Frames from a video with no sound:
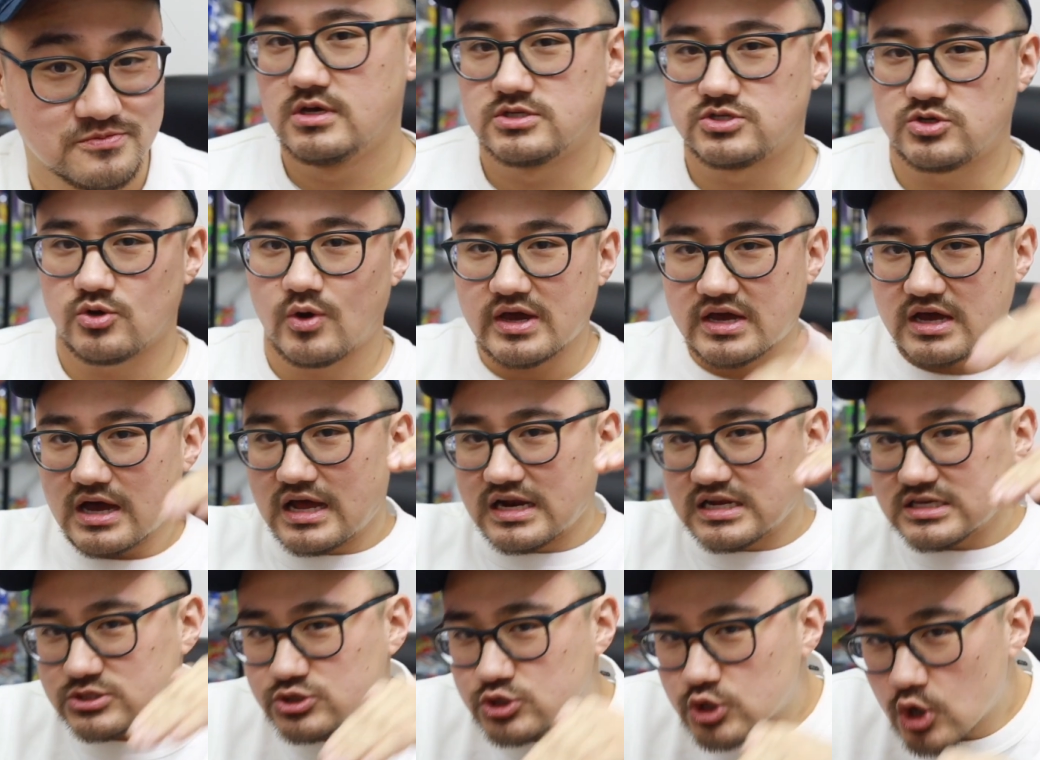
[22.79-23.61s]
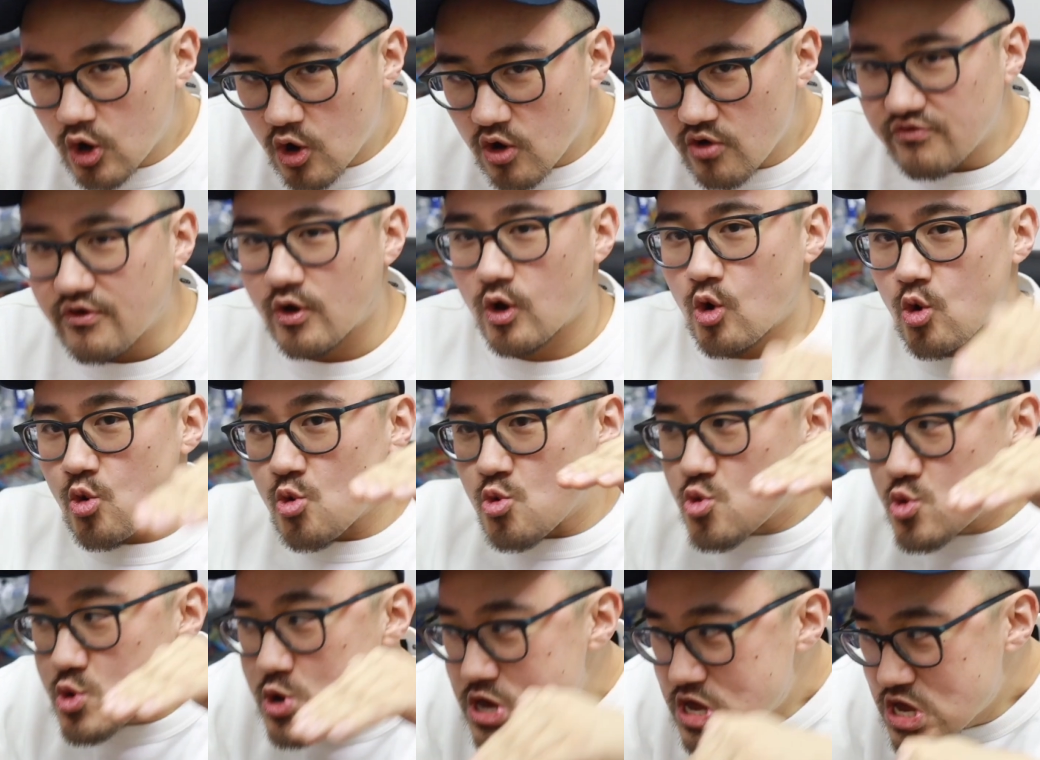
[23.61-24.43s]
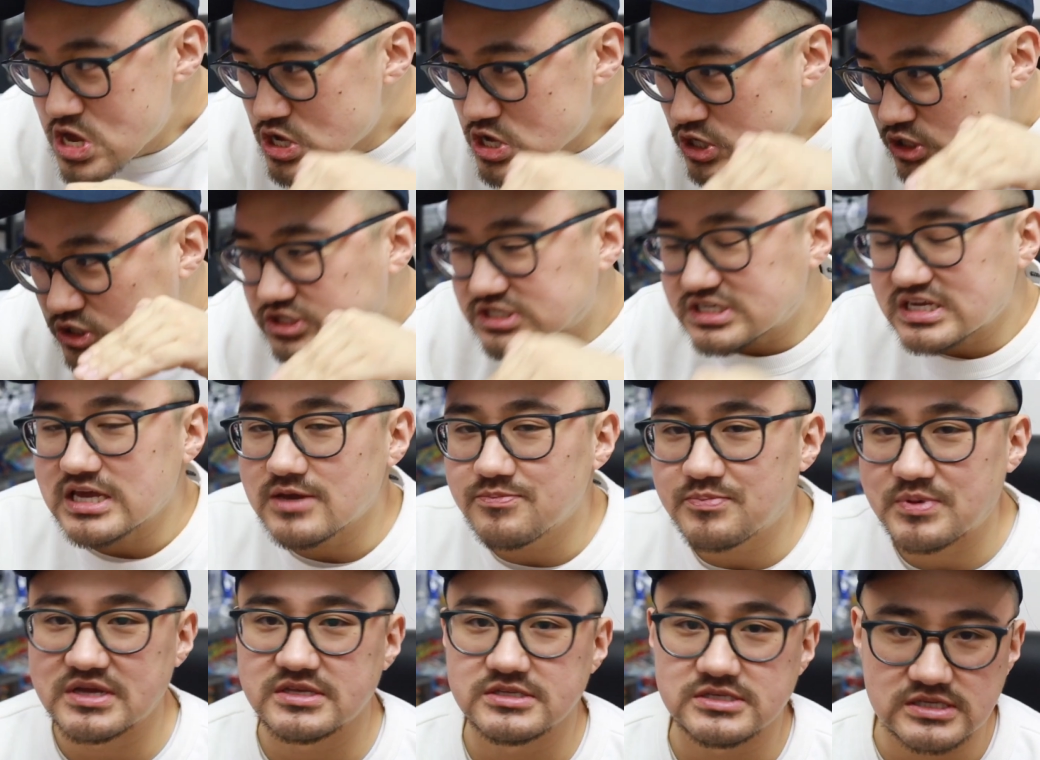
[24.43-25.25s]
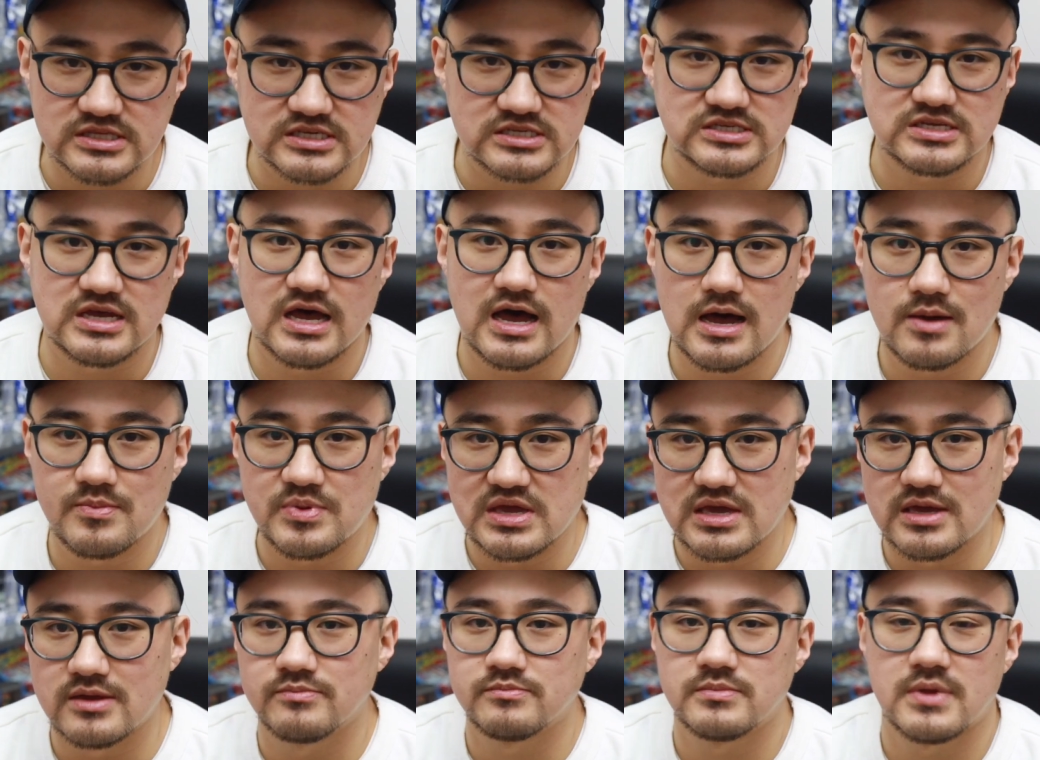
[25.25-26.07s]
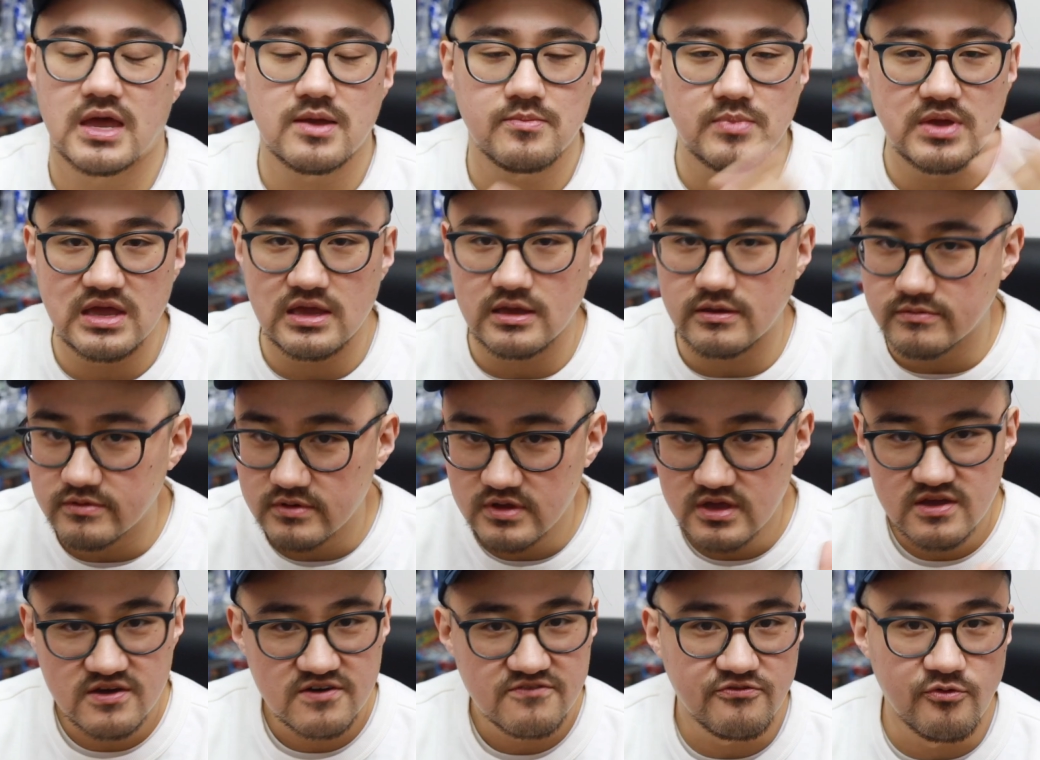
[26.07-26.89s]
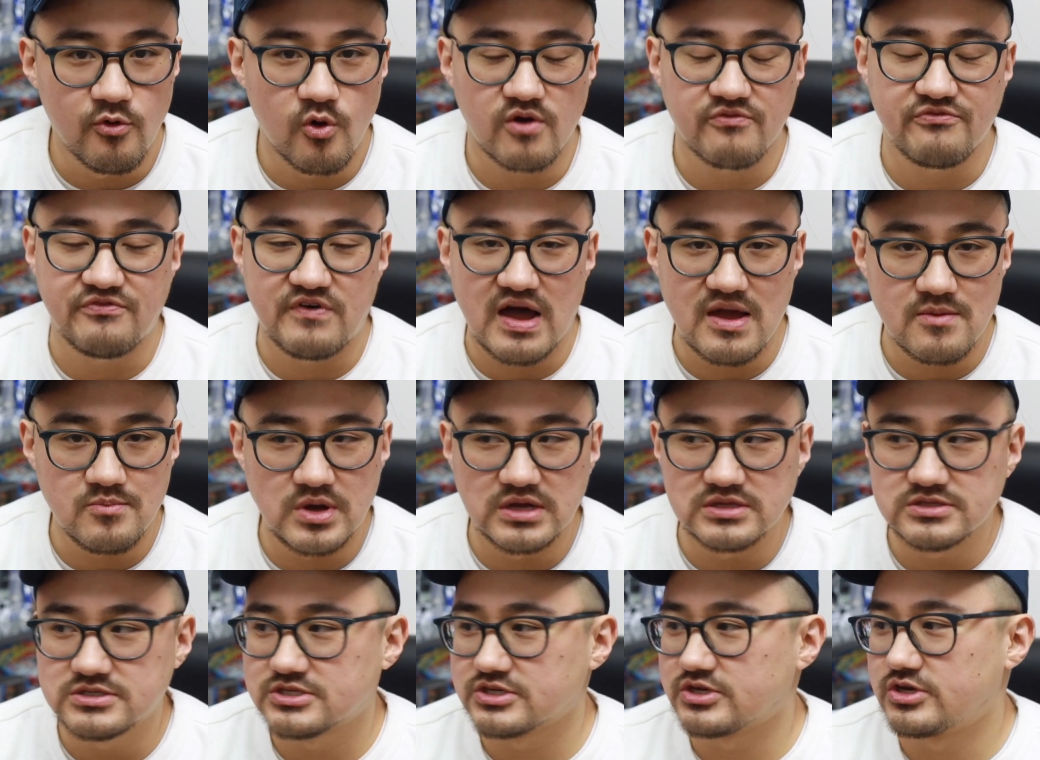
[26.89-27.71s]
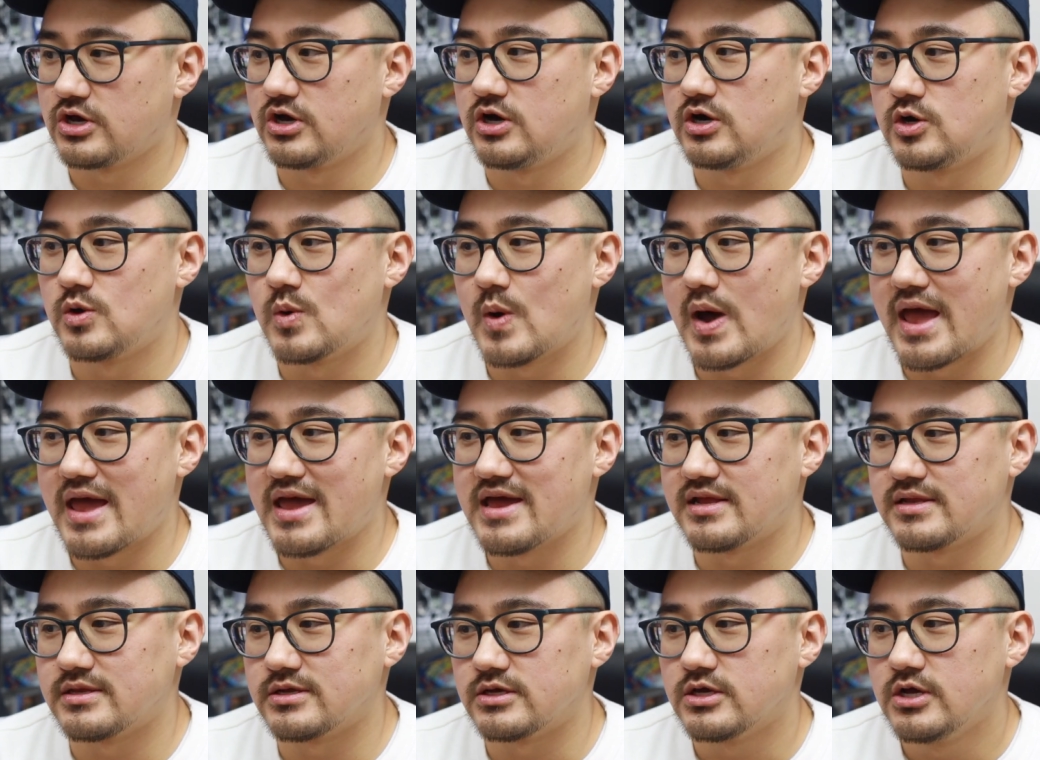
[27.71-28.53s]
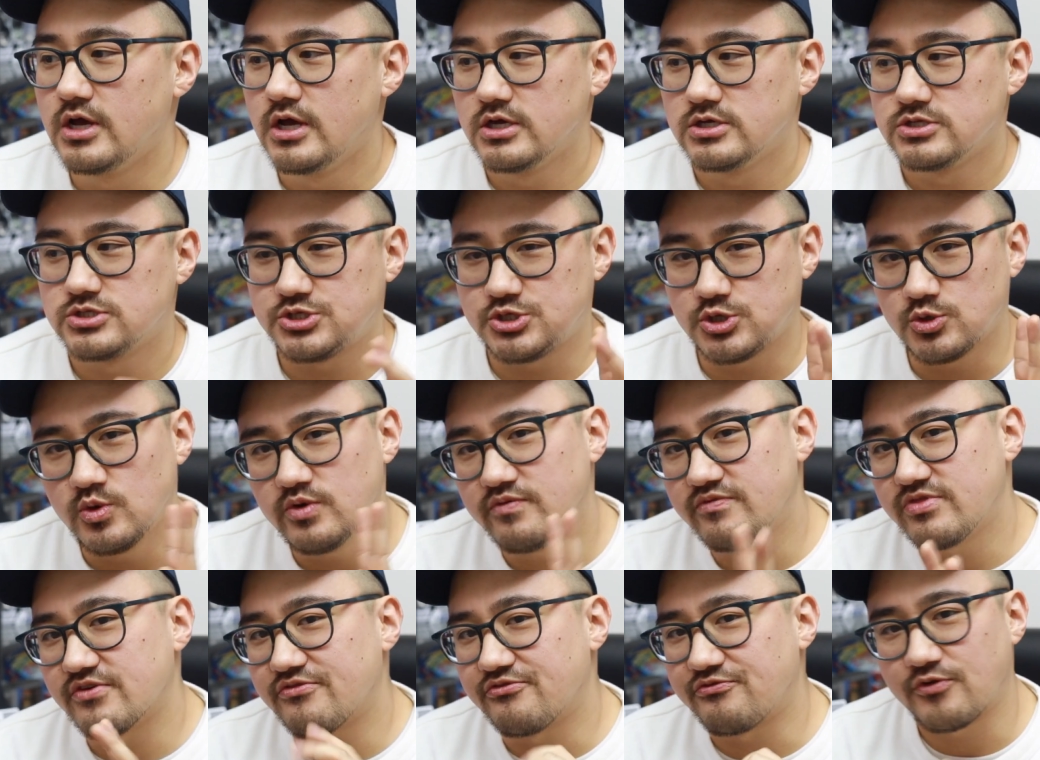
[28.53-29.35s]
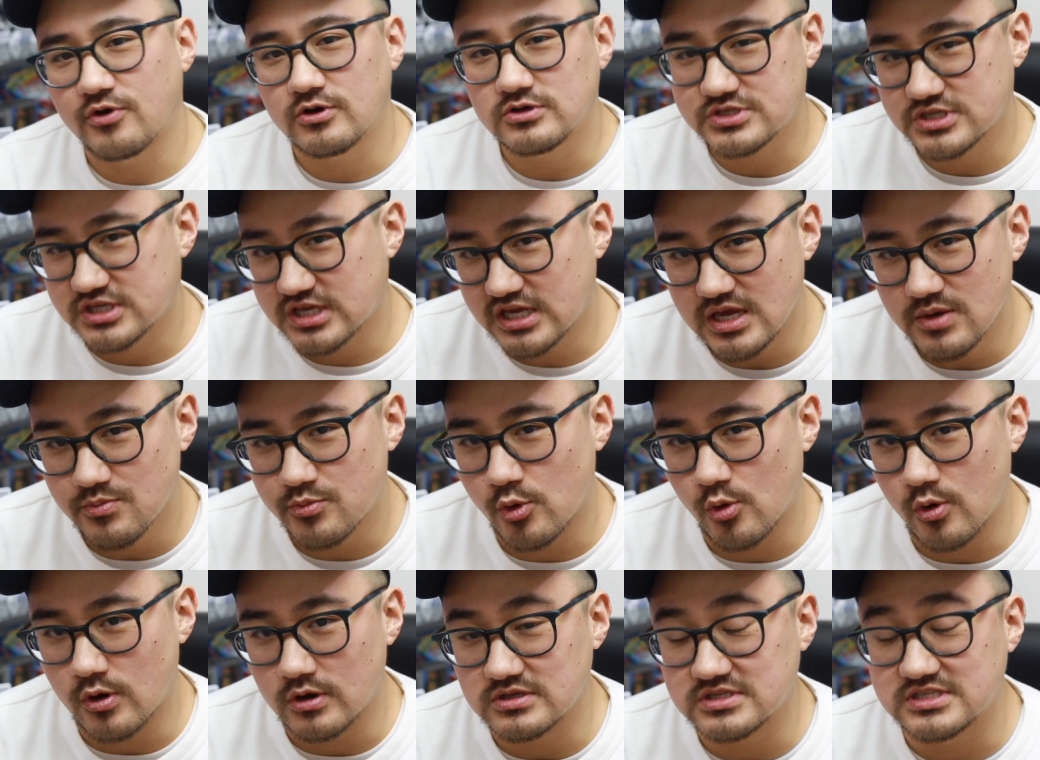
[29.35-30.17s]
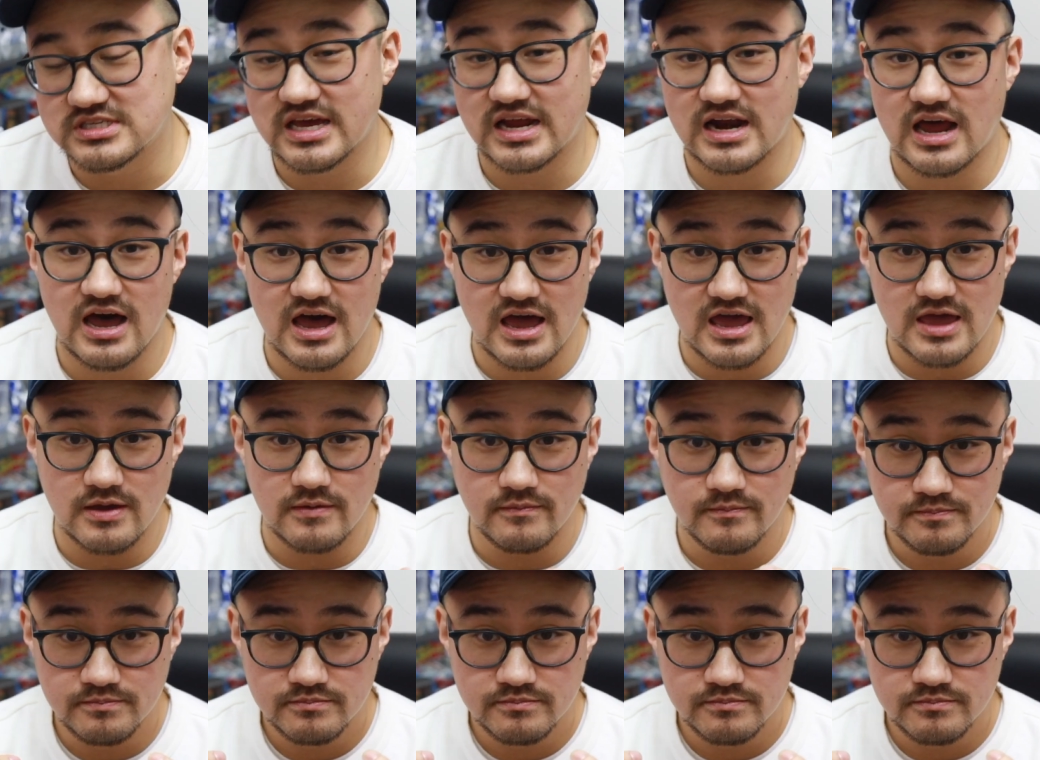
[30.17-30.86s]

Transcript: So I kind of dove real deep into this hobby maybe 4 or 5 months ago, and two of the first keyboards that I